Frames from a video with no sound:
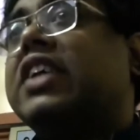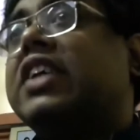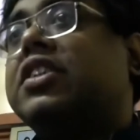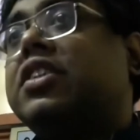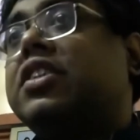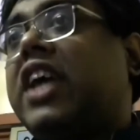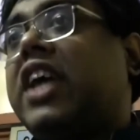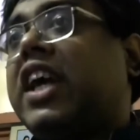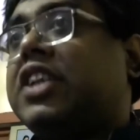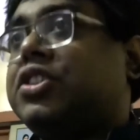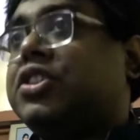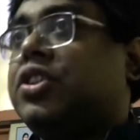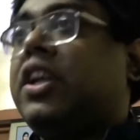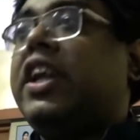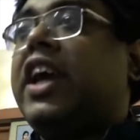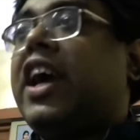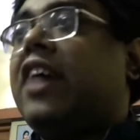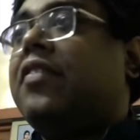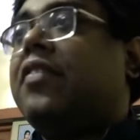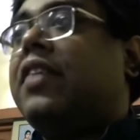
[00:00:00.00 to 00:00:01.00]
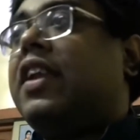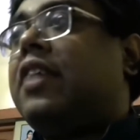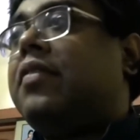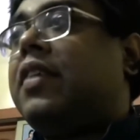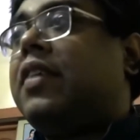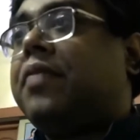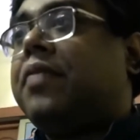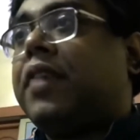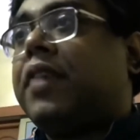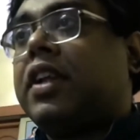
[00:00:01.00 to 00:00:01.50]
act- actually
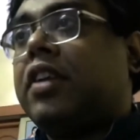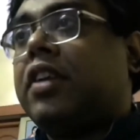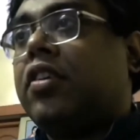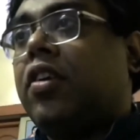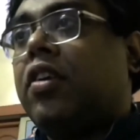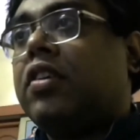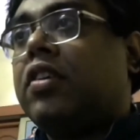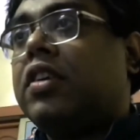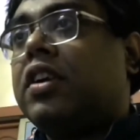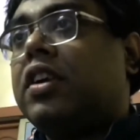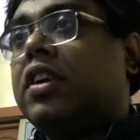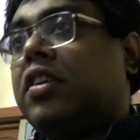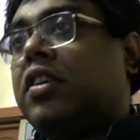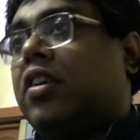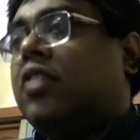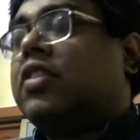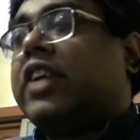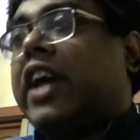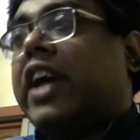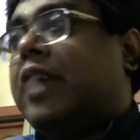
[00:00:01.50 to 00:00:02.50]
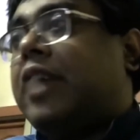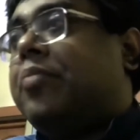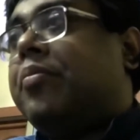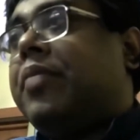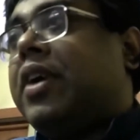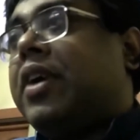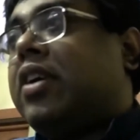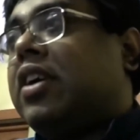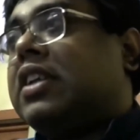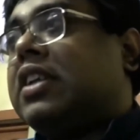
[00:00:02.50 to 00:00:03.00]
available for the long long time
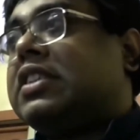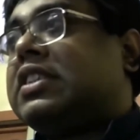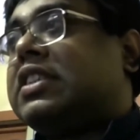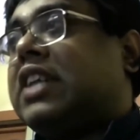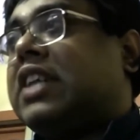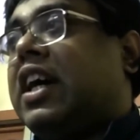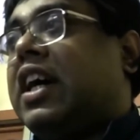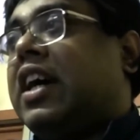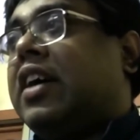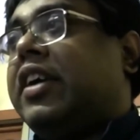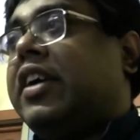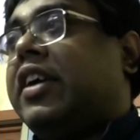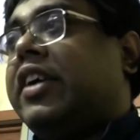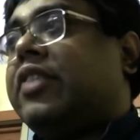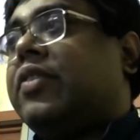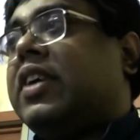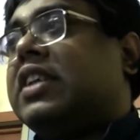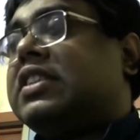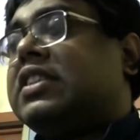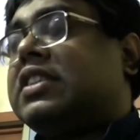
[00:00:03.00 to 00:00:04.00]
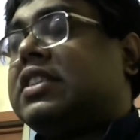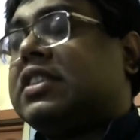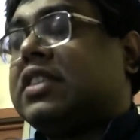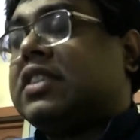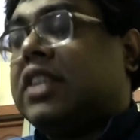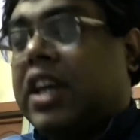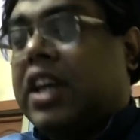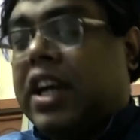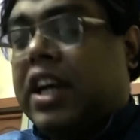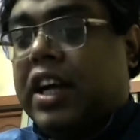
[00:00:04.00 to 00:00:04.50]
because uh, it
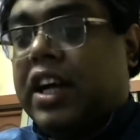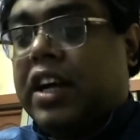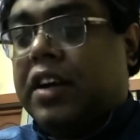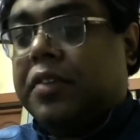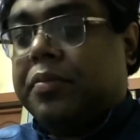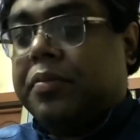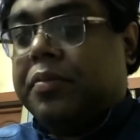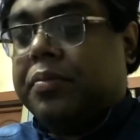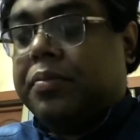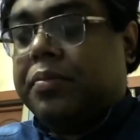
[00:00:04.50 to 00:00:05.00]
was uh,